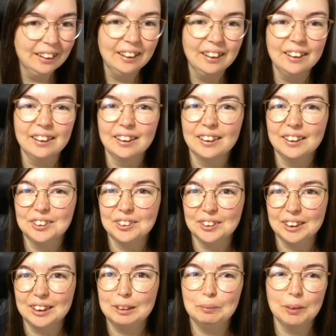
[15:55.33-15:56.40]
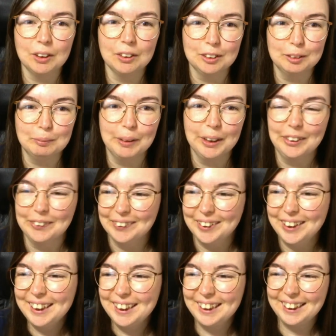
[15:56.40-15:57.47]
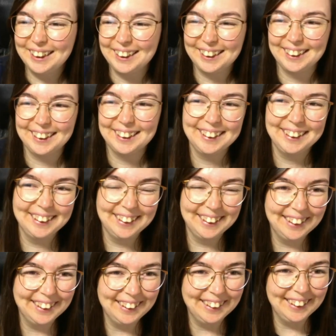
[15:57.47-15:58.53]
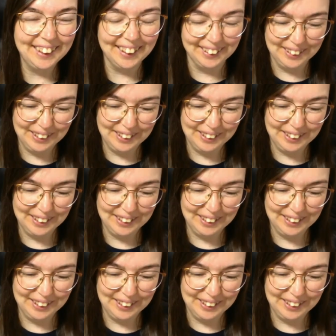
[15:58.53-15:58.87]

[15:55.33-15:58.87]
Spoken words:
other countries beyond my own. Yeah,